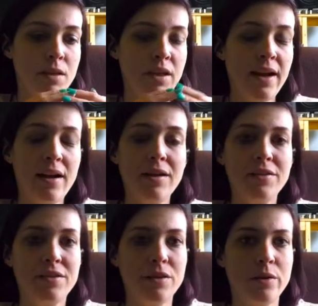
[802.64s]
yeah,
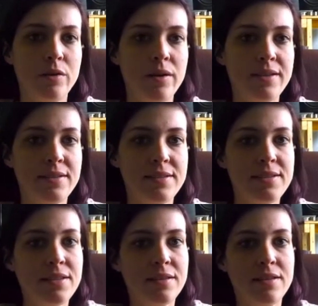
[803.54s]
so you'll get to
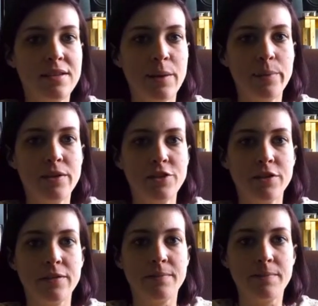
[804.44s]
see the
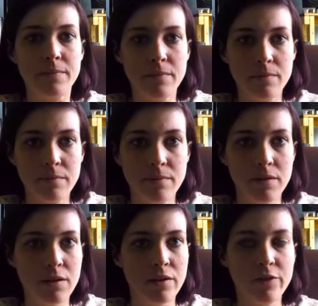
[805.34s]
demolition.
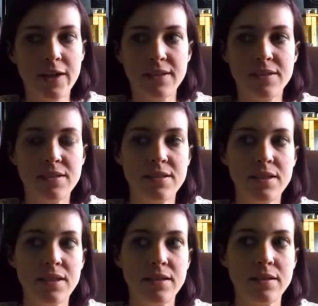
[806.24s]
You never got to
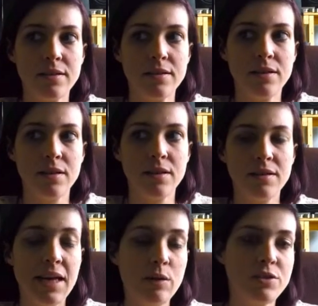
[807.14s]
see
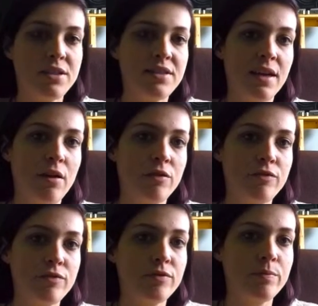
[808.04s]
the house
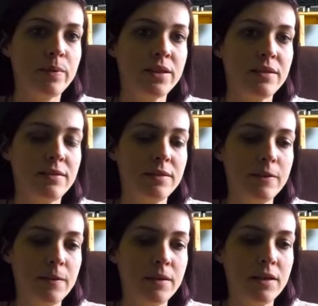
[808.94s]
itself, but
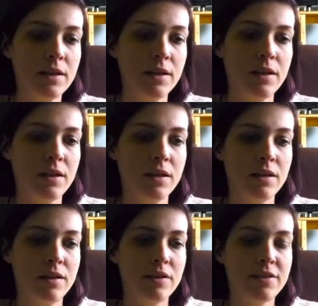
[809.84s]

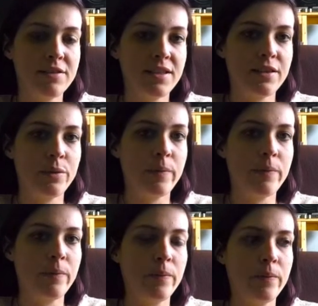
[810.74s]
you'll see
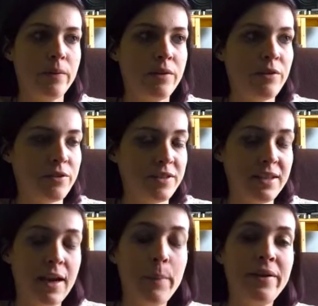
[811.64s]

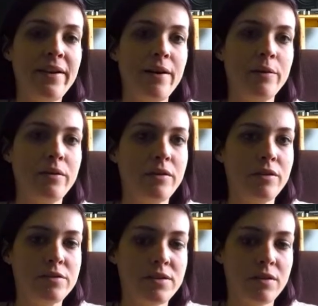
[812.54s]
it coming down, and
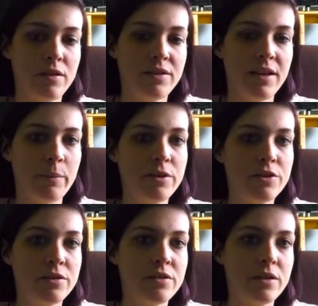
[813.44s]
you'll see all the damage
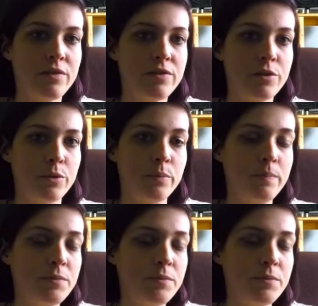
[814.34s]
and stuff soon.